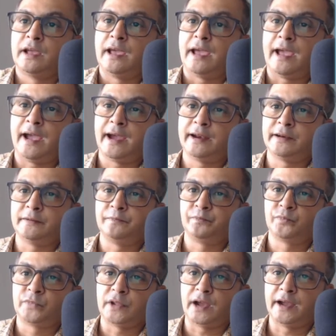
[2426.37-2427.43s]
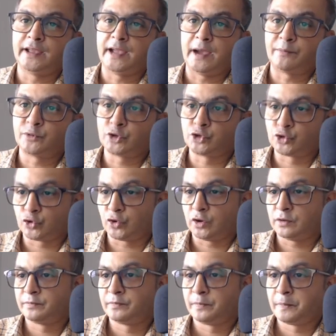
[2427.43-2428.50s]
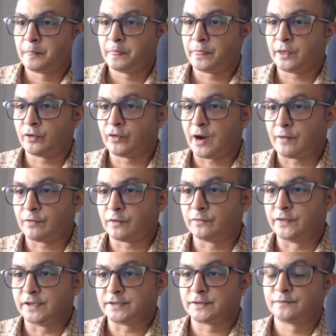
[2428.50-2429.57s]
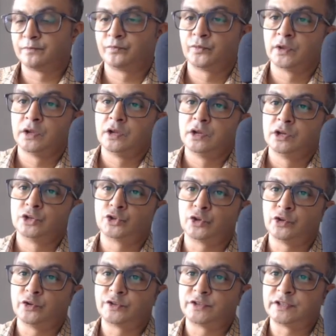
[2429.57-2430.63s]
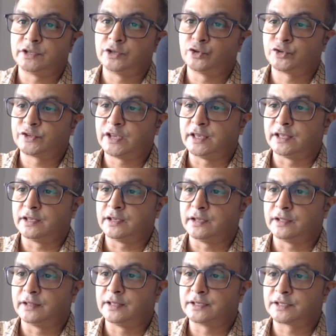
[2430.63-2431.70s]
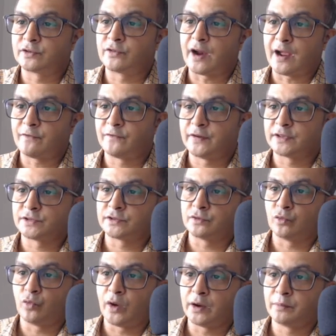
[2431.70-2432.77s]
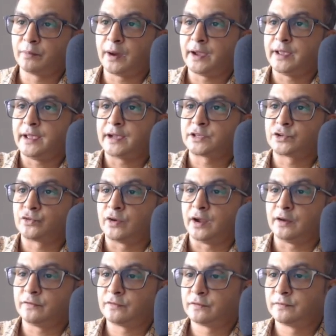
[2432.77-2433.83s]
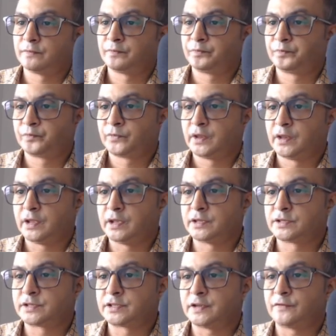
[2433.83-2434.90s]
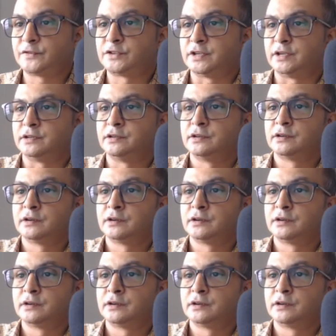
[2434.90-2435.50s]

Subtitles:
And I have to draw the graph of this. So you see this graph is 1 by x graph is shifted